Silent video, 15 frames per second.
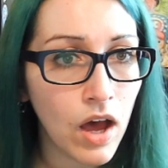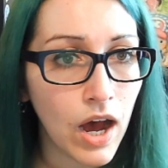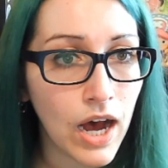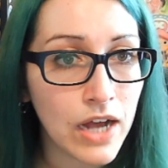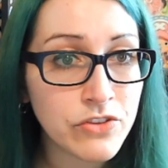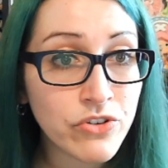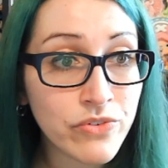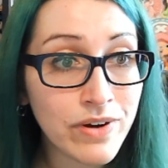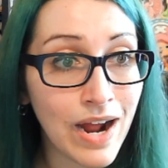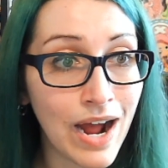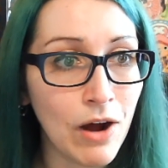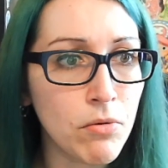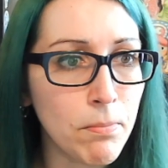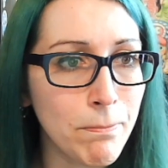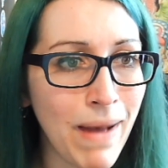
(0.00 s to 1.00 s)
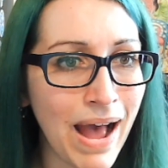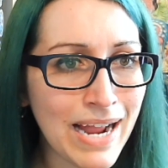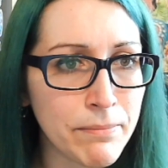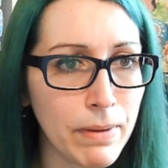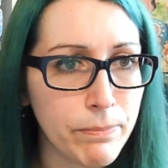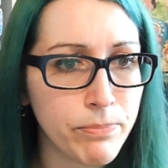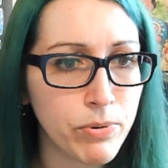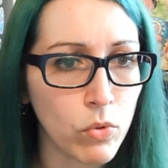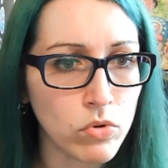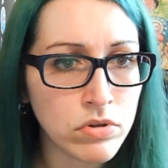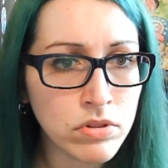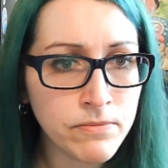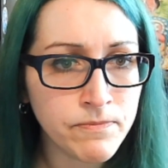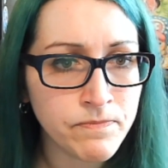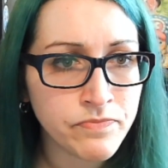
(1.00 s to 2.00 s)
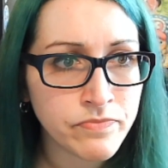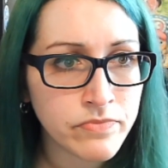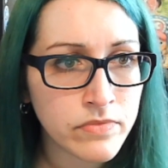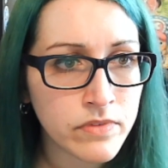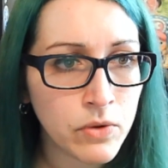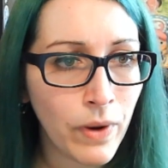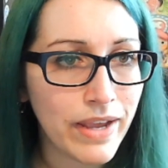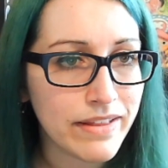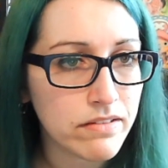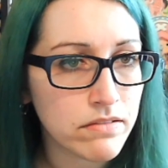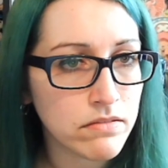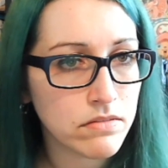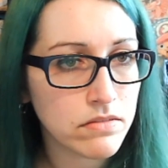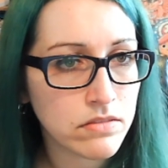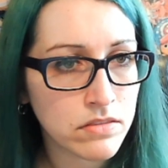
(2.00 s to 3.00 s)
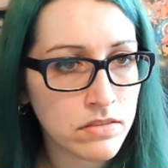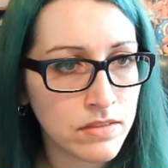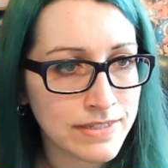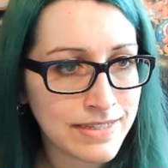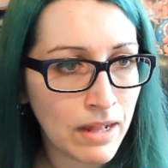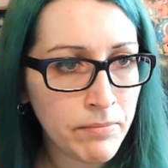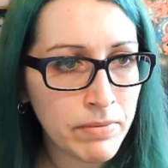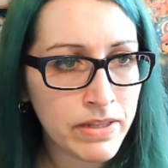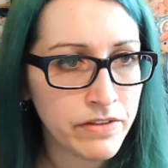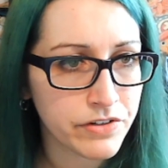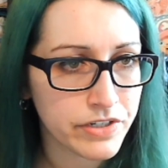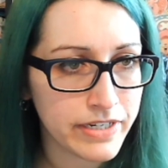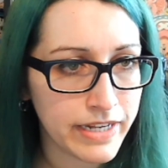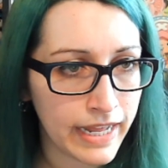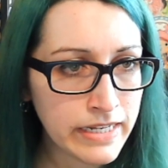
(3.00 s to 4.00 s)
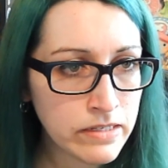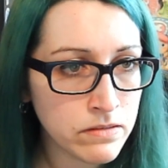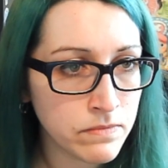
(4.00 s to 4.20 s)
Underground magma pool. Wait, does that mean they're dead?